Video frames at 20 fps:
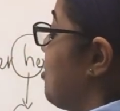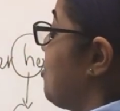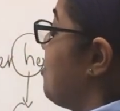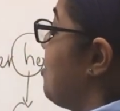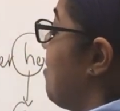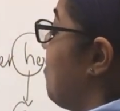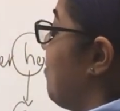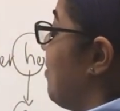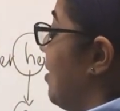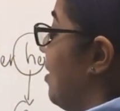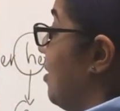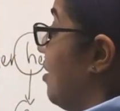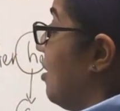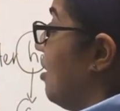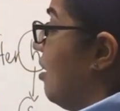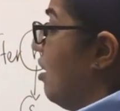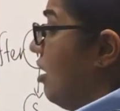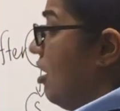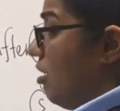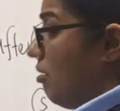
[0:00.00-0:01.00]
is different,
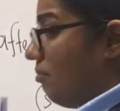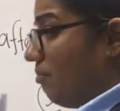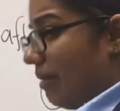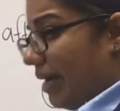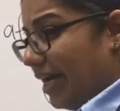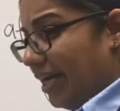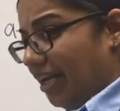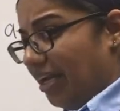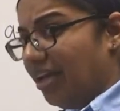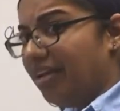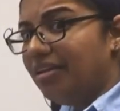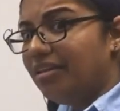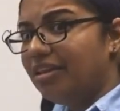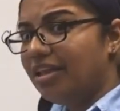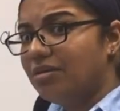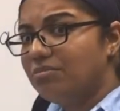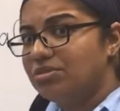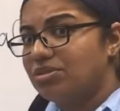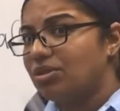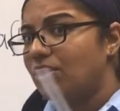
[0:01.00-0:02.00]
but in
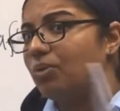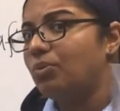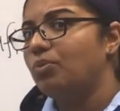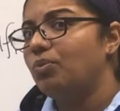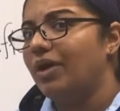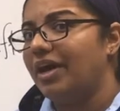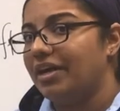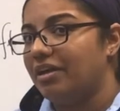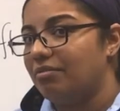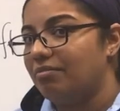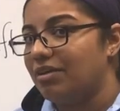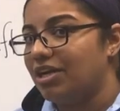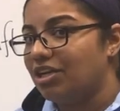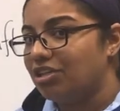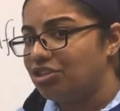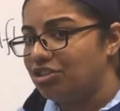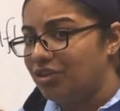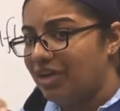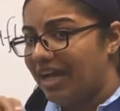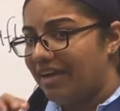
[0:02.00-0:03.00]
terms of what?
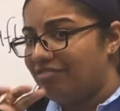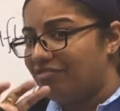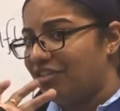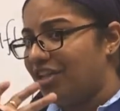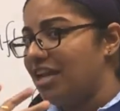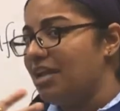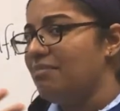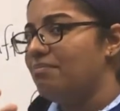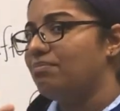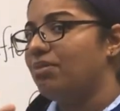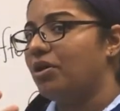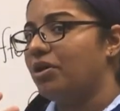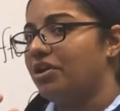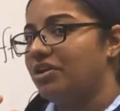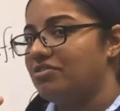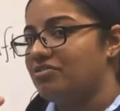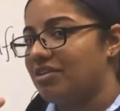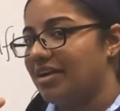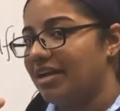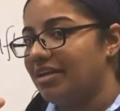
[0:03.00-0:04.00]
Because you have 3
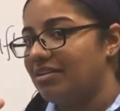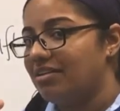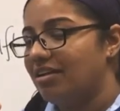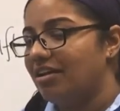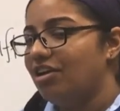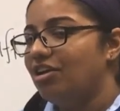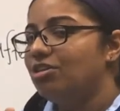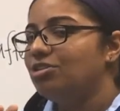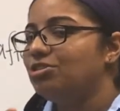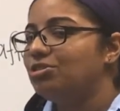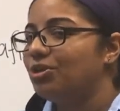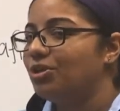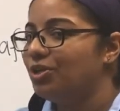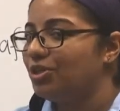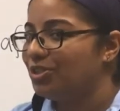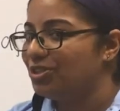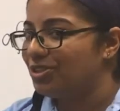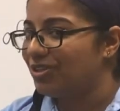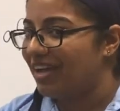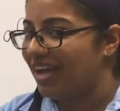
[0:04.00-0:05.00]
bodies, right? So
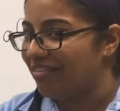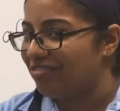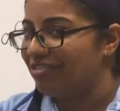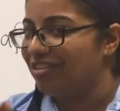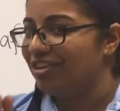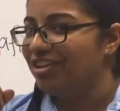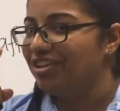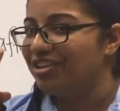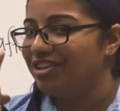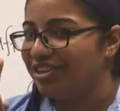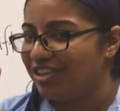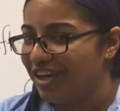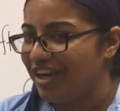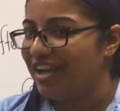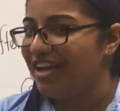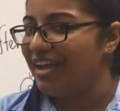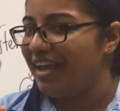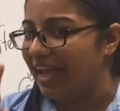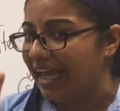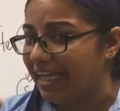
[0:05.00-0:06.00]
you should have
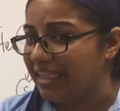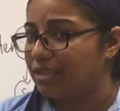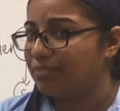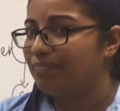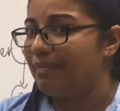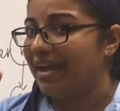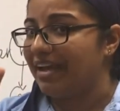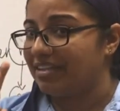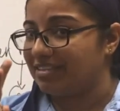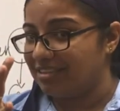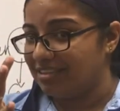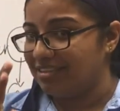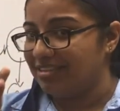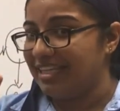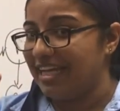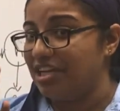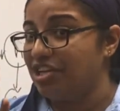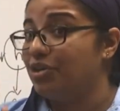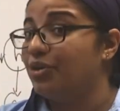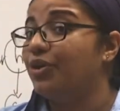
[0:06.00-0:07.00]
3 aspects
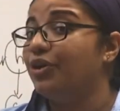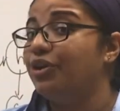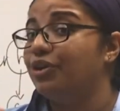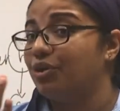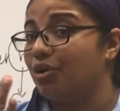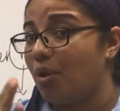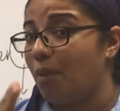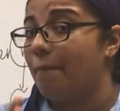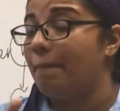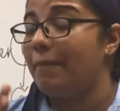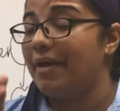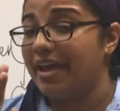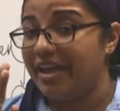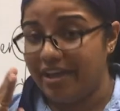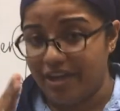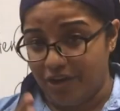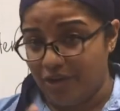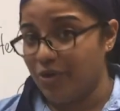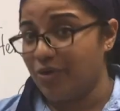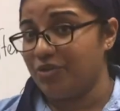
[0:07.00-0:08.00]
that you're going to compare
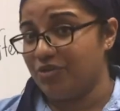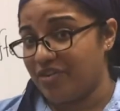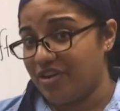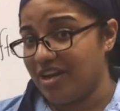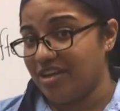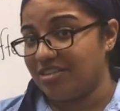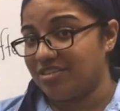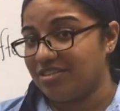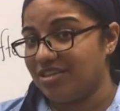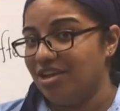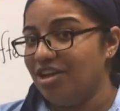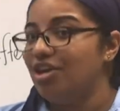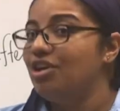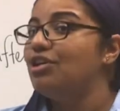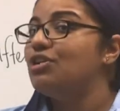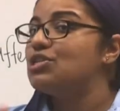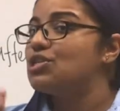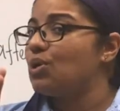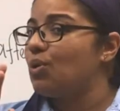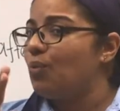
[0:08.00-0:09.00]
and contrast.
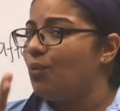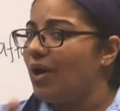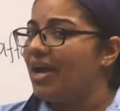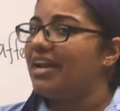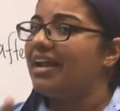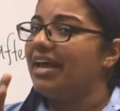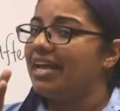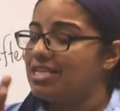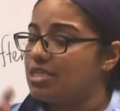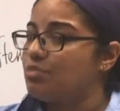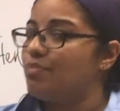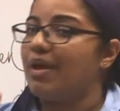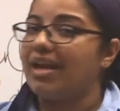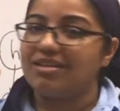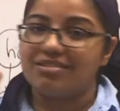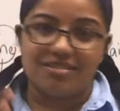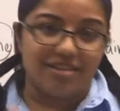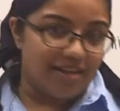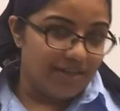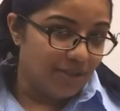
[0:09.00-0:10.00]
So what
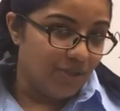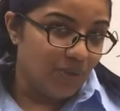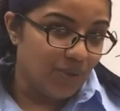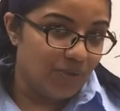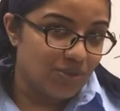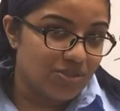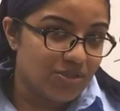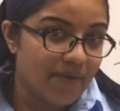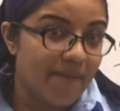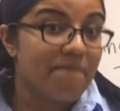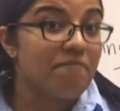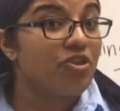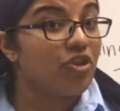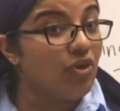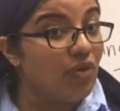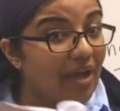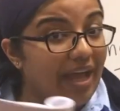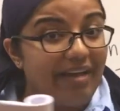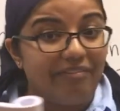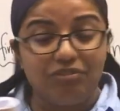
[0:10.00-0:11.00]
aspects are those?
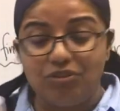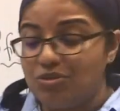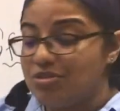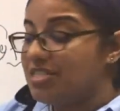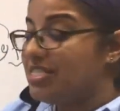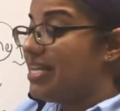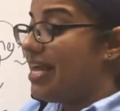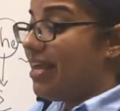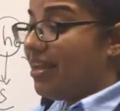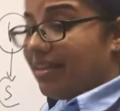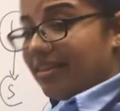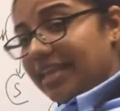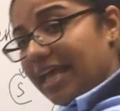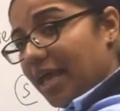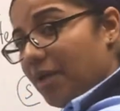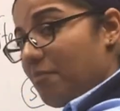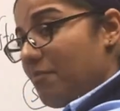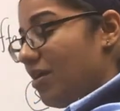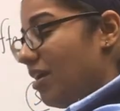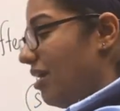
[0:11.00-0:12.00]
You have to state
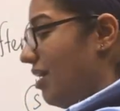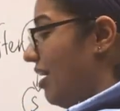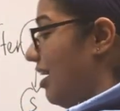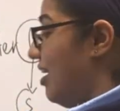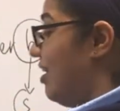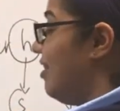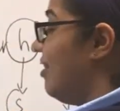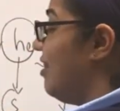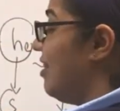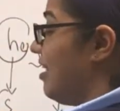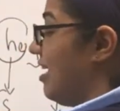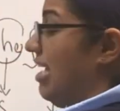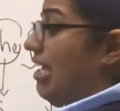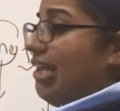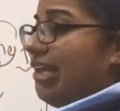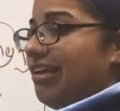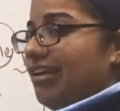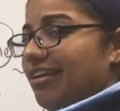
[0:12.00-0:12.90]
them in the